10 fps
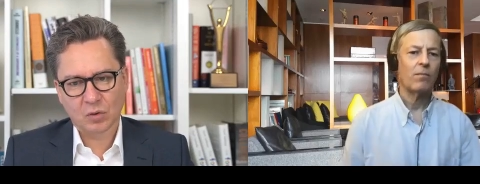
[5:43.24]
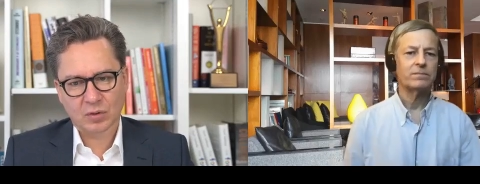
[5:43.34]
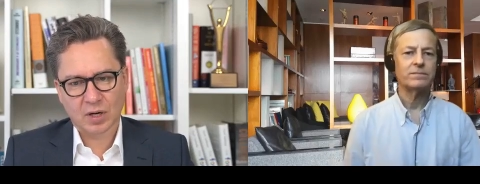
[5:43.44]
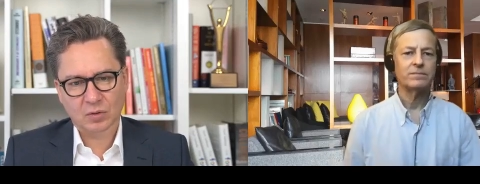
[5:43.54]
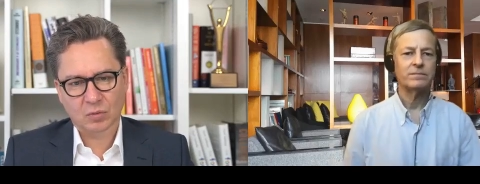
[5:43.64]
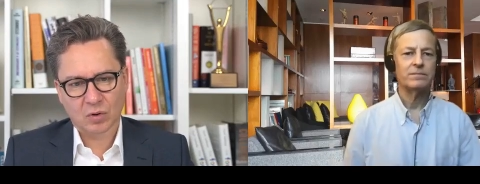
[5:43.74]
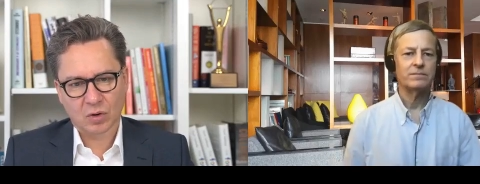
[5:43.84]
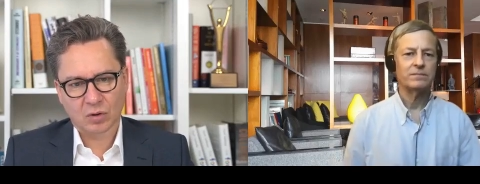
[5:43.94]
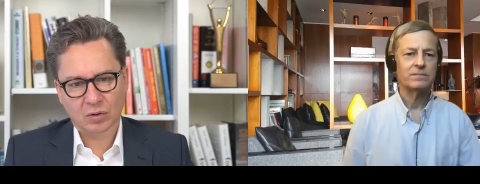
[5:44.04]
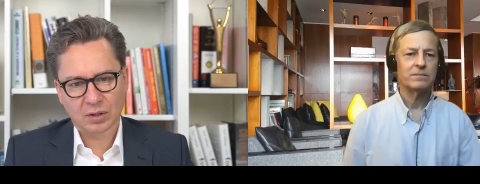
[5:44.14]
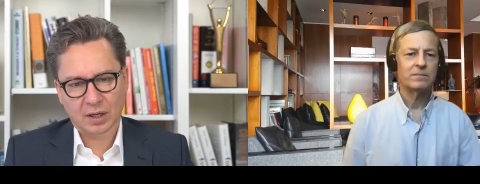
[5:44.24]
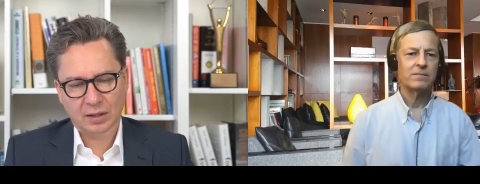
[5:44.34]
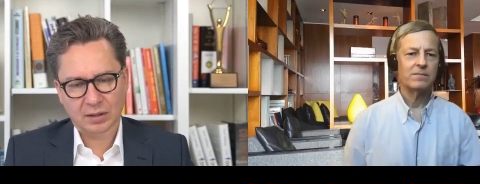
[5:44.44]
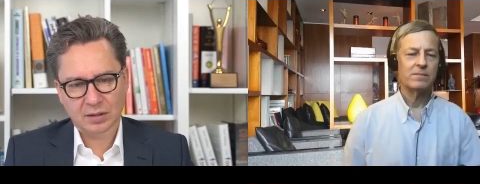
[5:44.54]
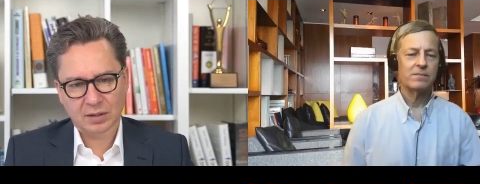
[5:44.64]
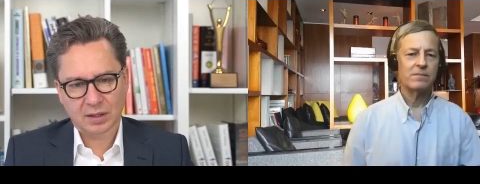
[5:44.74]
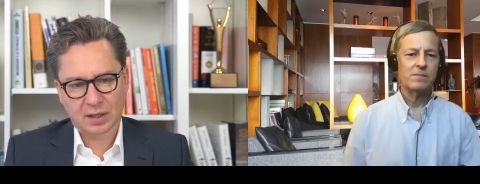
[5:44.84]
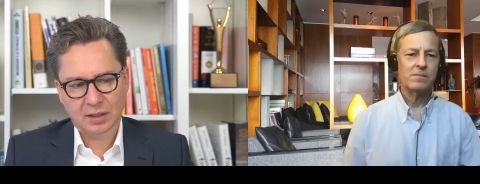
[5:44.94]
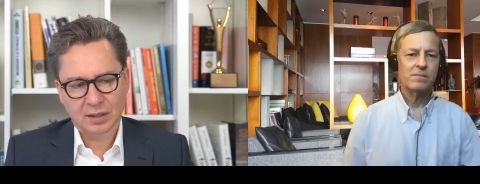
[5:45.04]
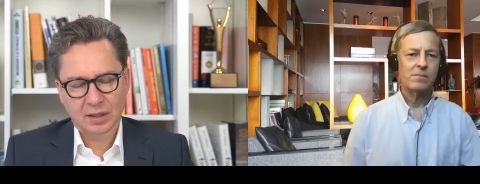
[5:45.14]
Speaker 1: around the world and
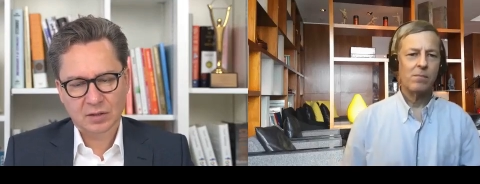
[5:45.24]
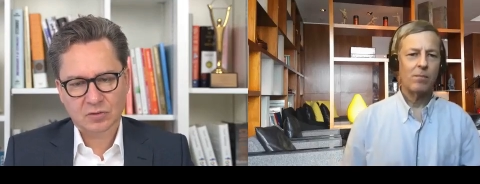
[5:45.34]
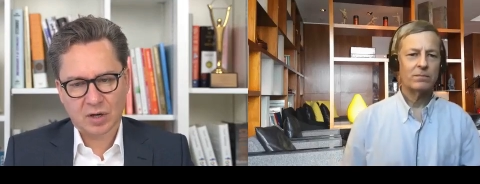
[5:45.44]
try